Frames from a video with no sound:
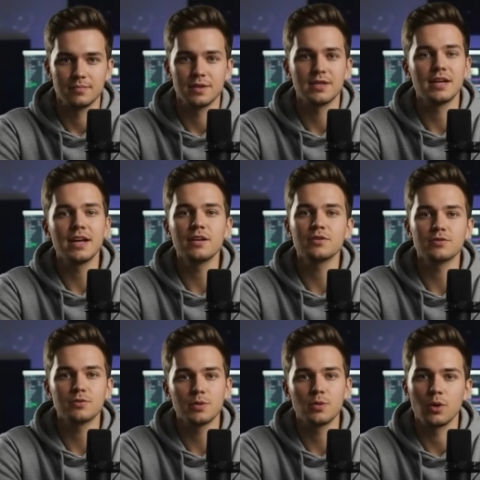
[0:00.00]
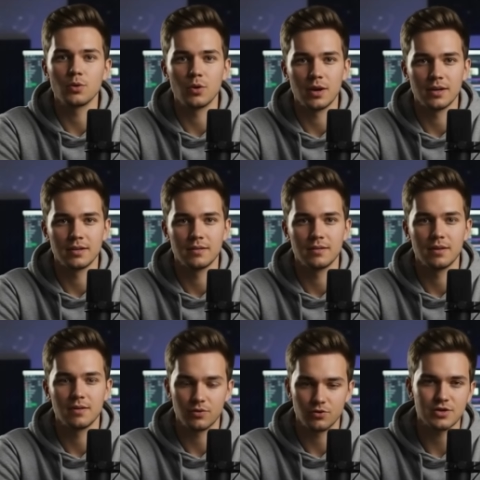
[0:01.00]
With Veo 3.1,
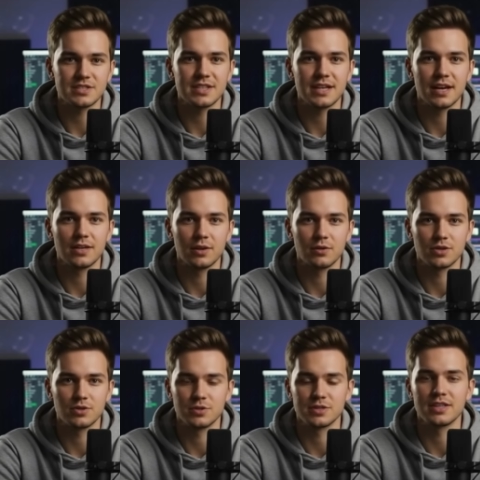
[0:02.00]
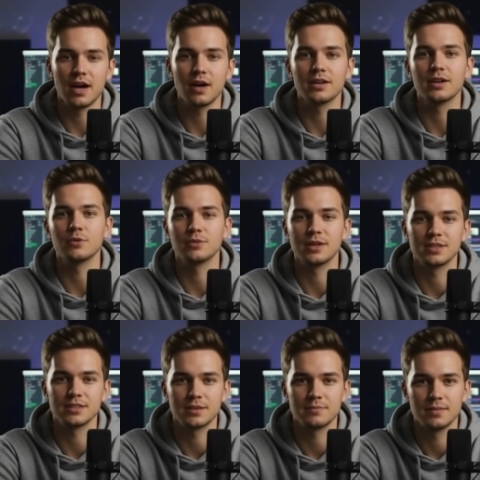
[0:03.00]
the first thing I noticed was the audio
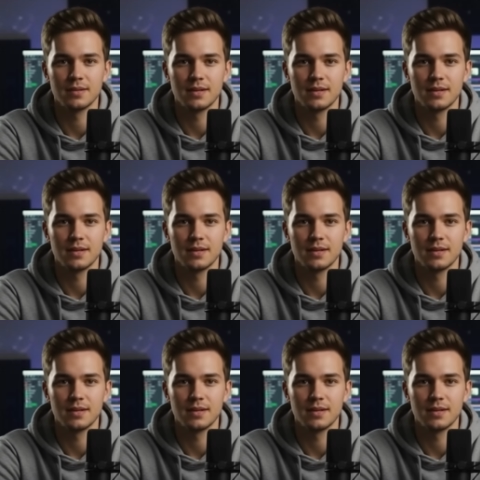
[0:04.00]
realism.